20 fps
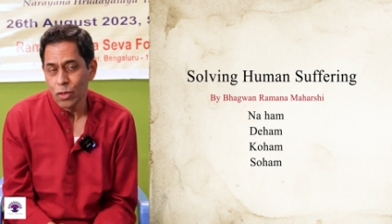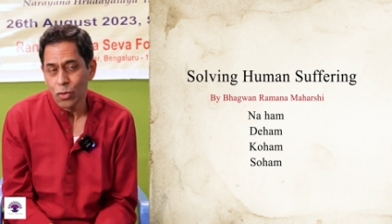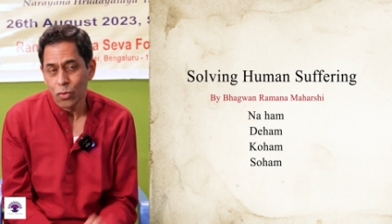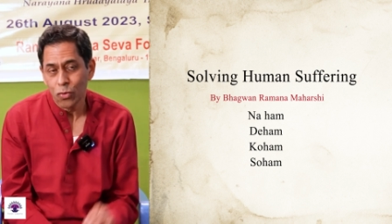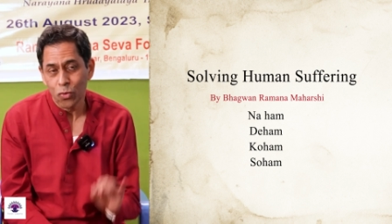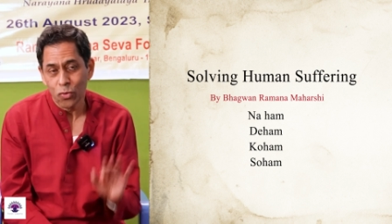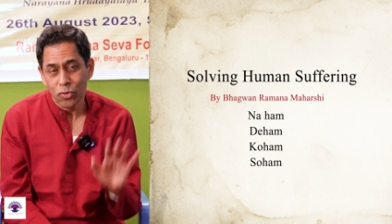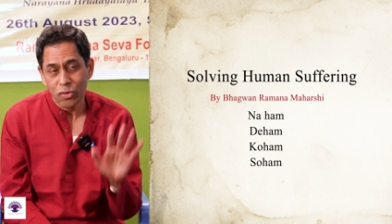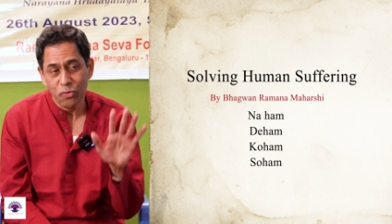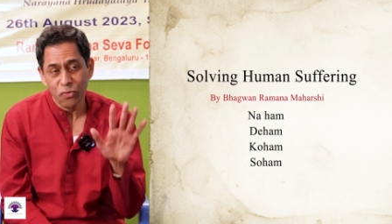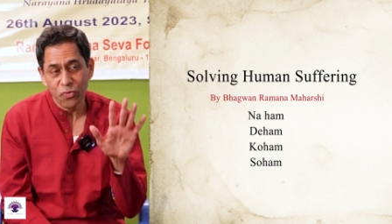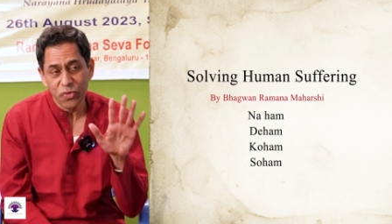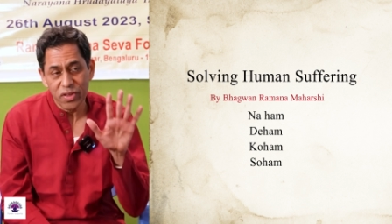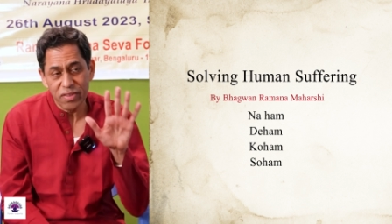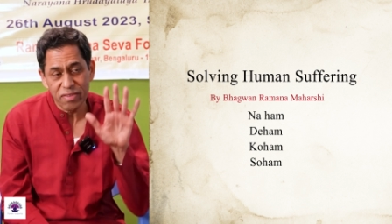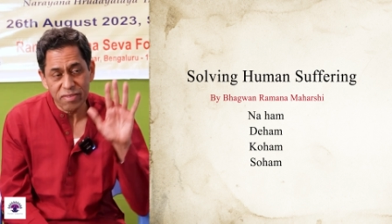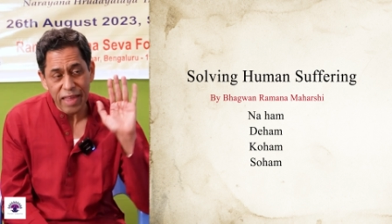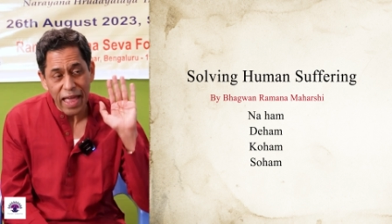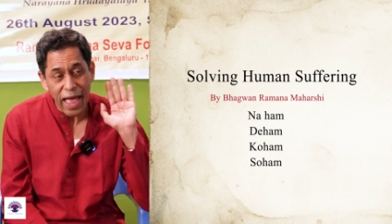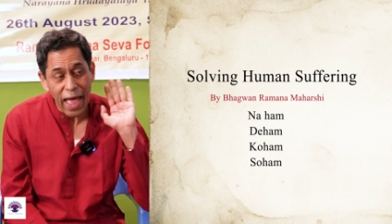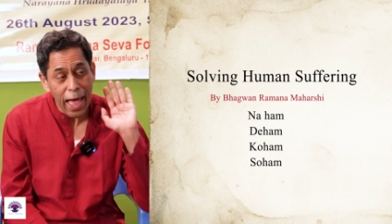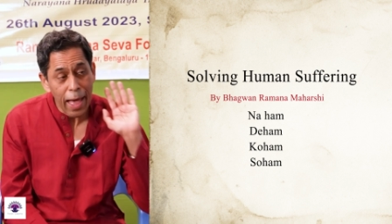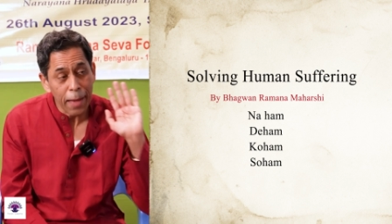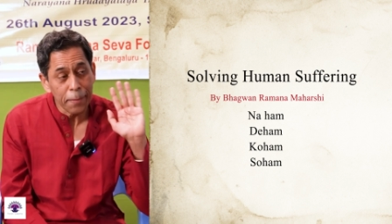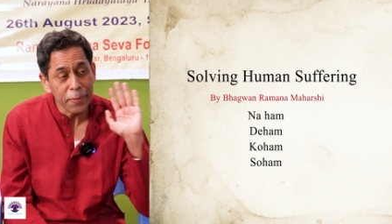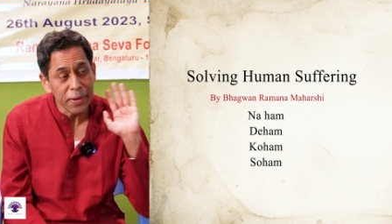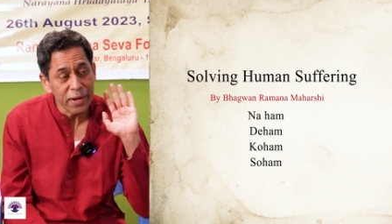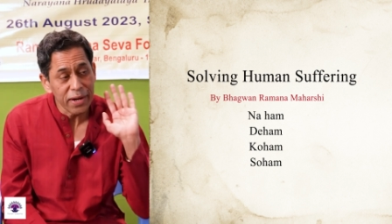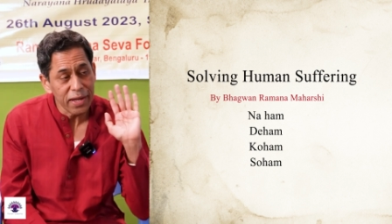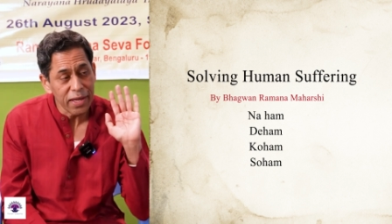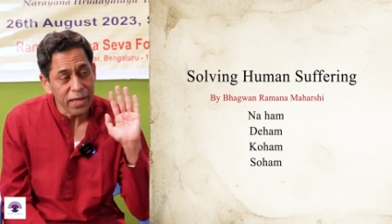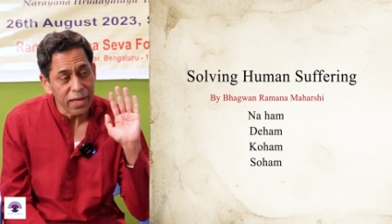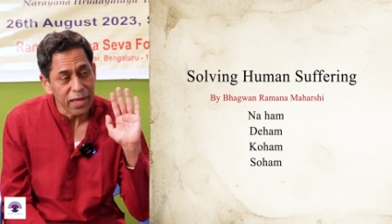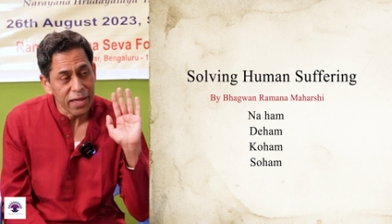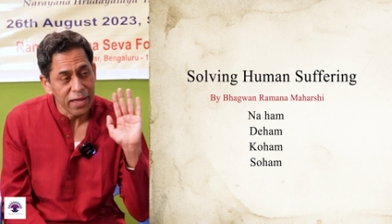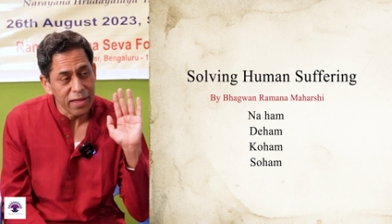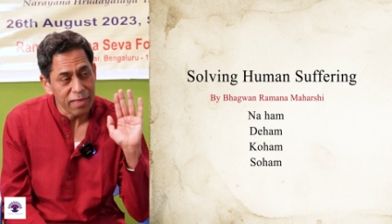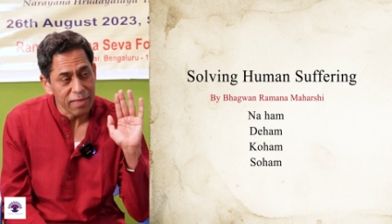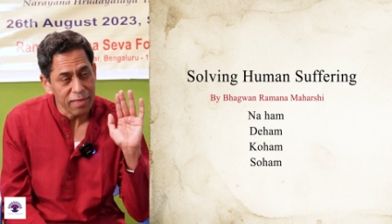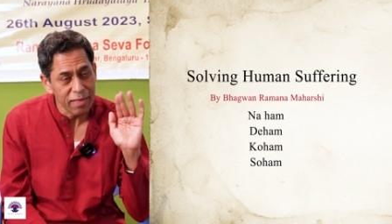So the first hammering
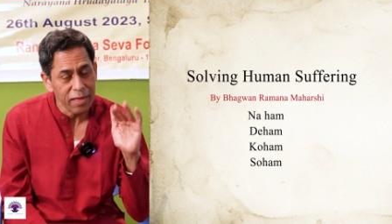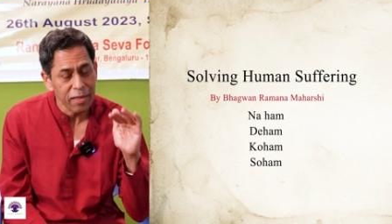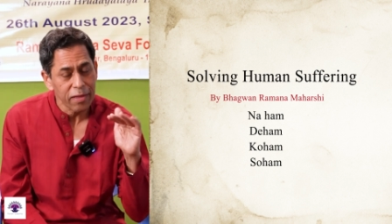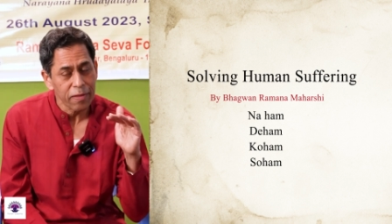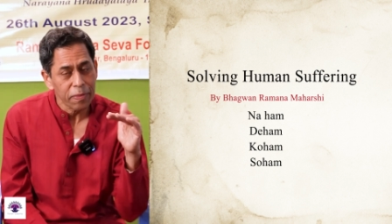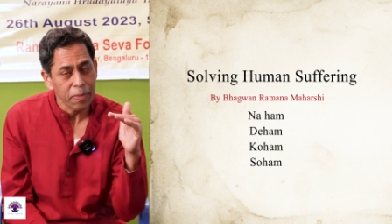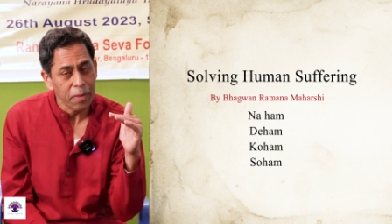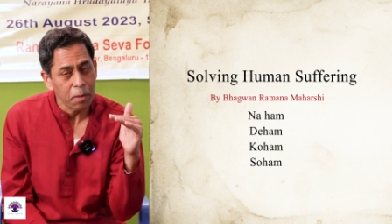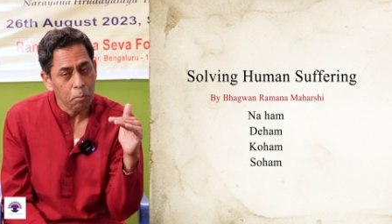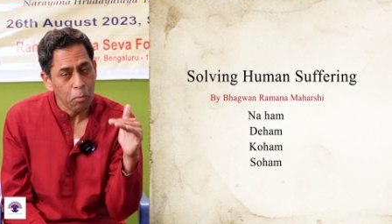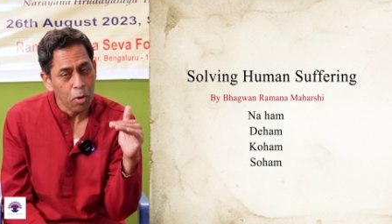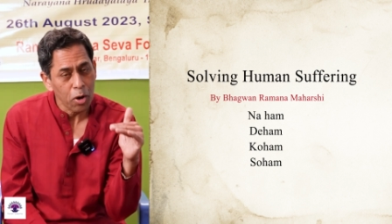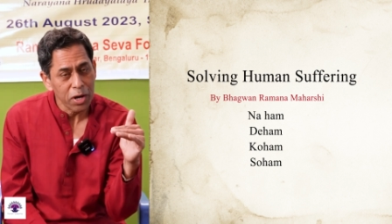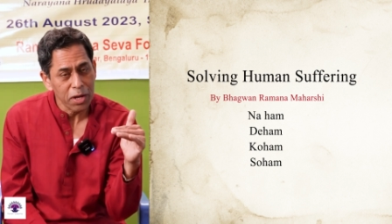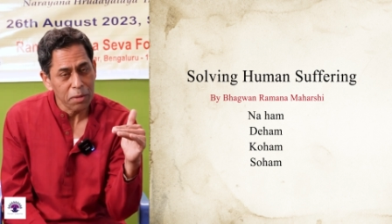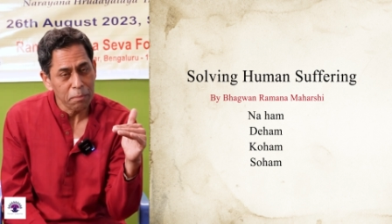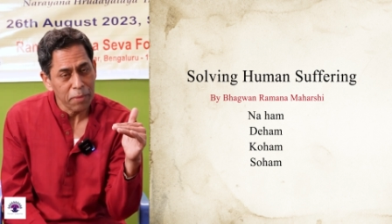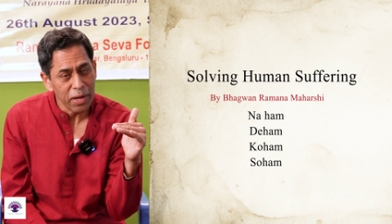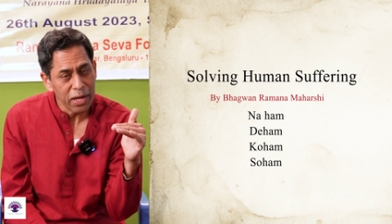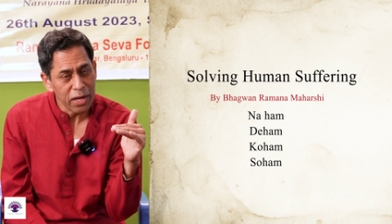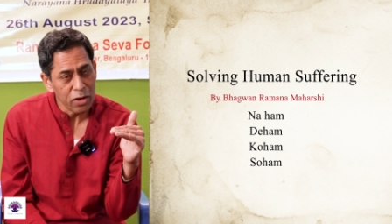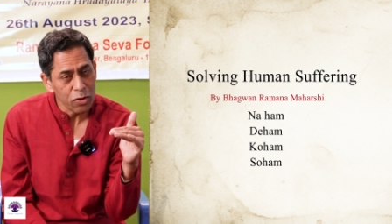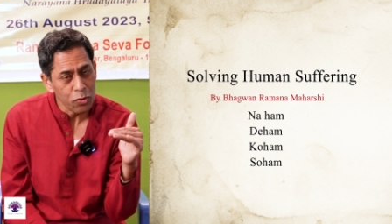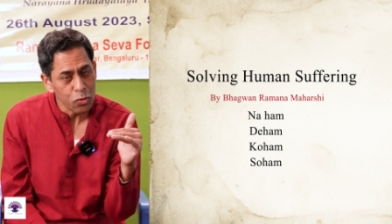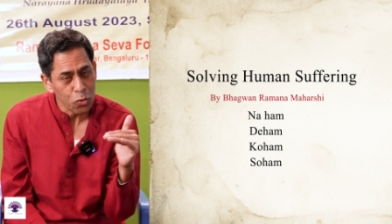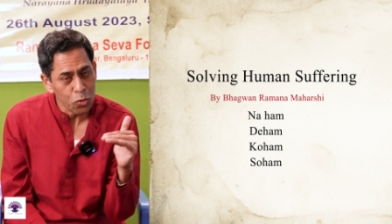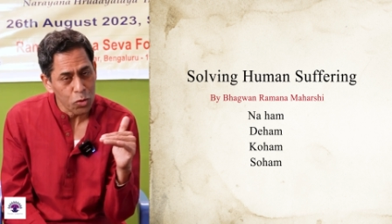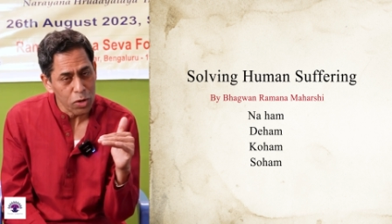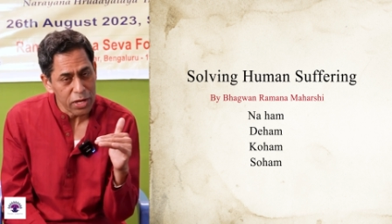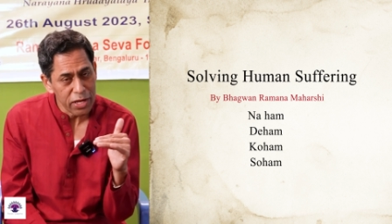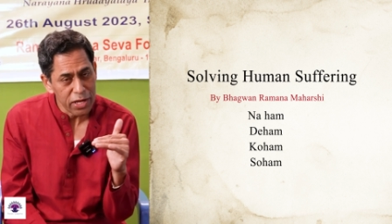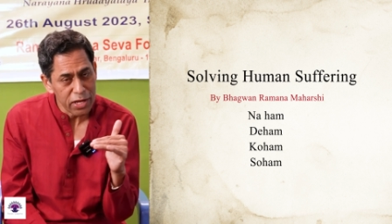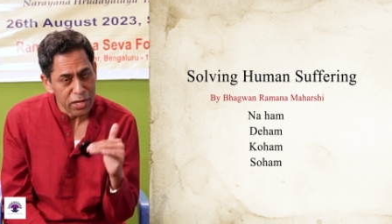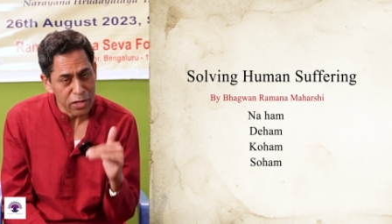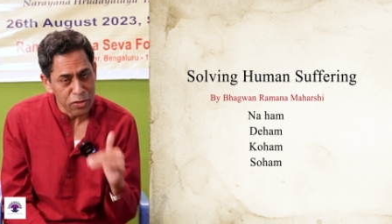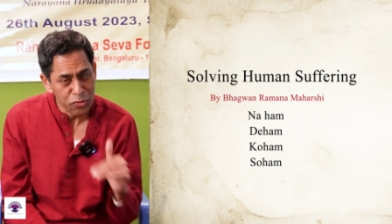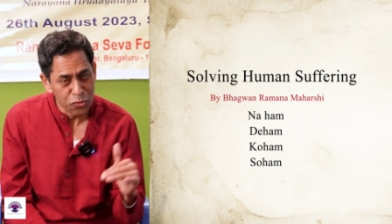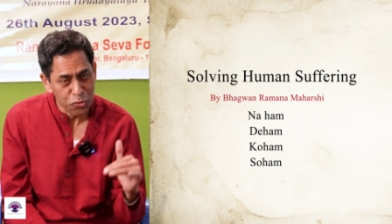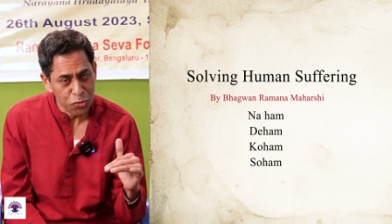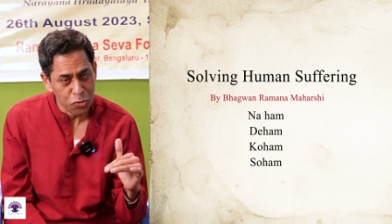is the body mind is only an
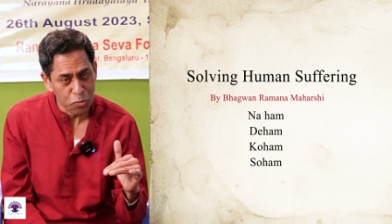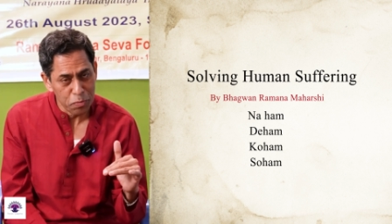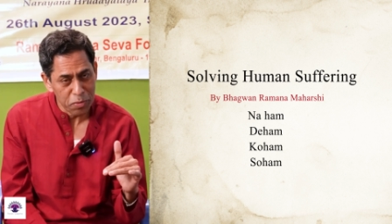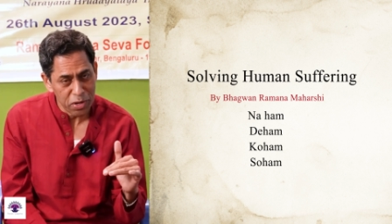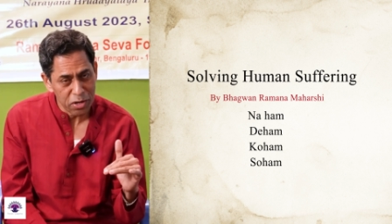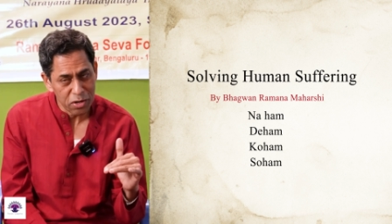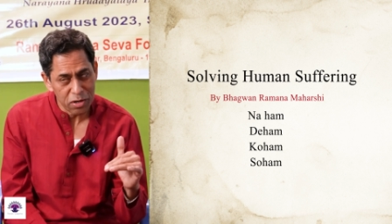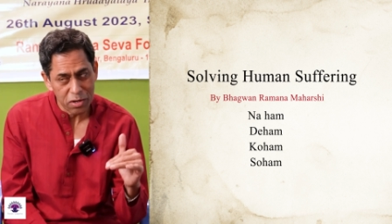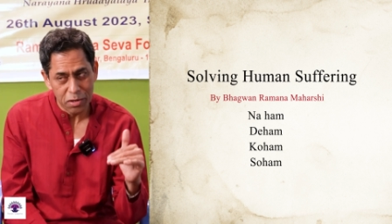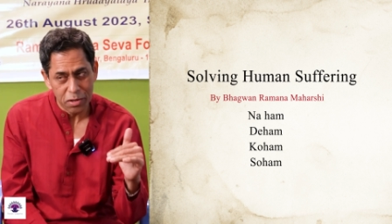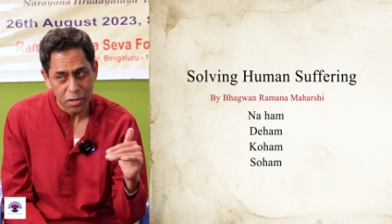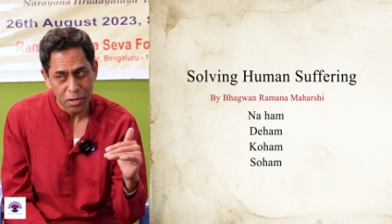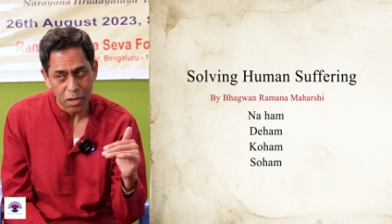instrument,